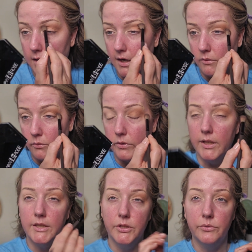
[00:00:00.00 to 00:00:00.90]
I
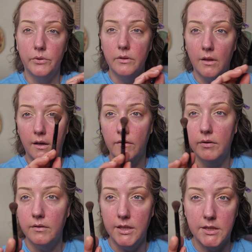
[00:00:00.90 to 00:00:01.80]
really do love
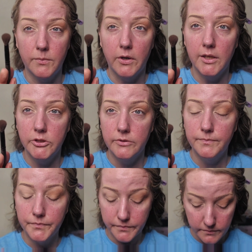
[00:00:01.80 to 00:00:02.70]
this brush.
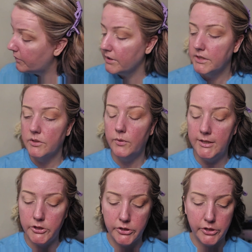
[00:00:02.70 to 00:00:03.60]
I'm going to
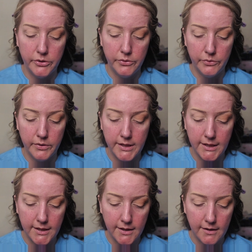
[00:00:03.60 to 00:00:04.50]
switch to
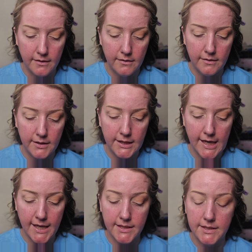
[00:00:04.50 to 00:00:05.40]
the
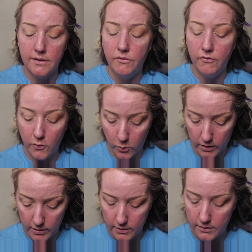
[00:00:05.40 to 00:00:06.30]
ES4.